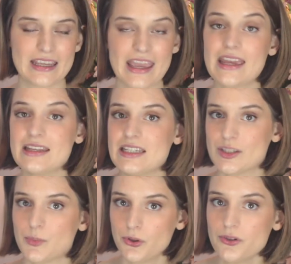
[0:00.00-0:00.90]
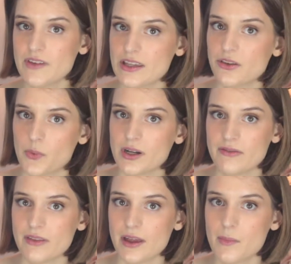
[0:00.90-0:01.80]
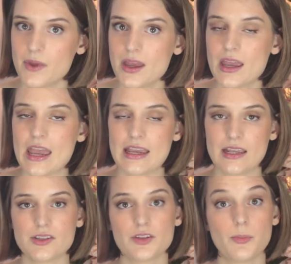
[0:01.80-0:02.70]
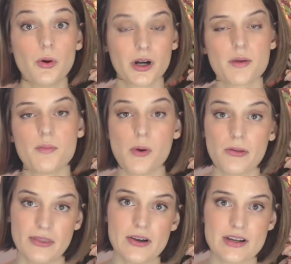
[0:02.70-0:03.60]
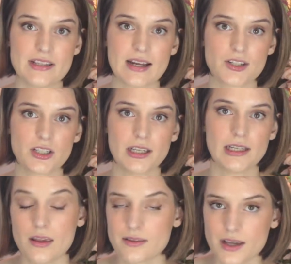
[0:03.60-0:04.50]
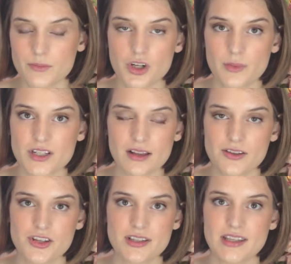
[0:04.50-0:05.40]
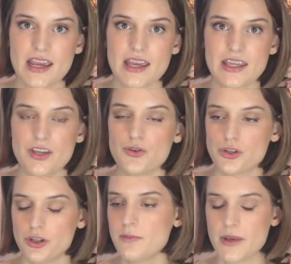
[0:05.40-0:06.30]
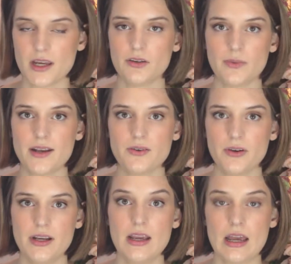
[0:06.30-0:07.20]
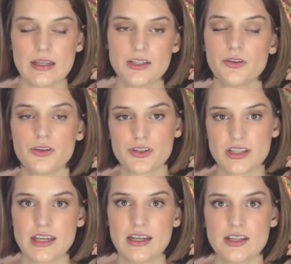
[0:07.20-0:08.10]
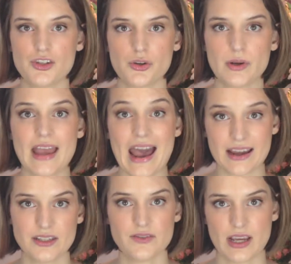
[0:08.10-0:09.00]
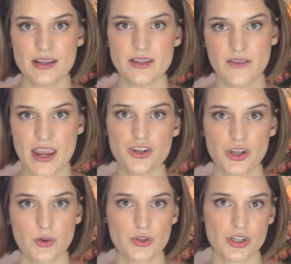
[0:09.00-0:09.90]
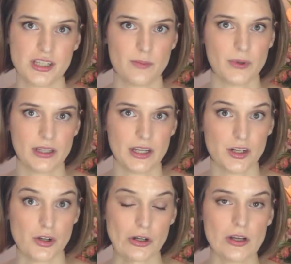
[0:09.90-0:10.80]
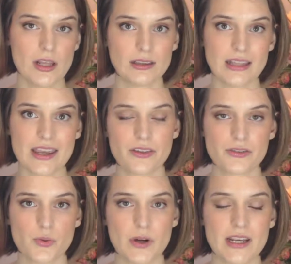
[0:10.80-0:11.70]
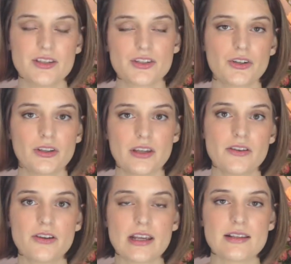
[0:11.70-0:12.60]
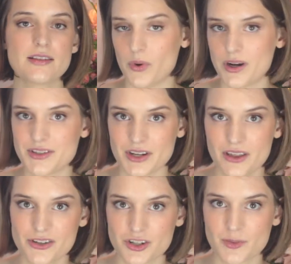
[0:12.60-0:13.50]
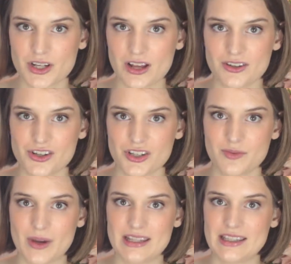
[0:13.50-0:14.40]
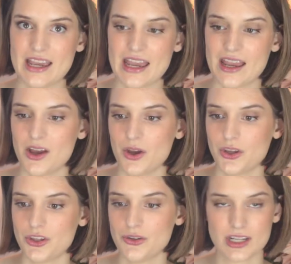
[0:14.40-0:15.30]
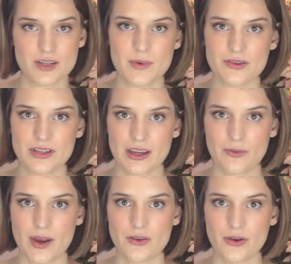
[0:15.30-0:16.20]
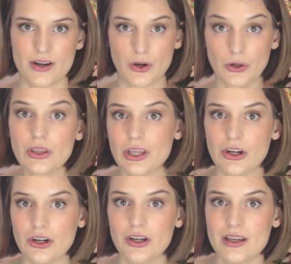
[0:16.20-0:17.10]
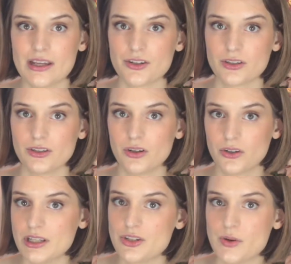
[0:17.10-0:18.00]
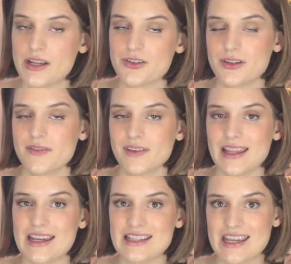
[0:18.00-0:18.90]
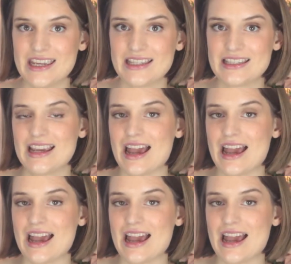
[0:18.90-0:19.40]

can't disprove either one of them. It can support both theories, actually. Some dermatologists say that you shouldn't be on a retinoid until your skin is showing active signs of aging, which is typically in your late 20s to early 30s, whereas another dermatologist might say you need to be using a retinoid earlier in your early 20s or even late teens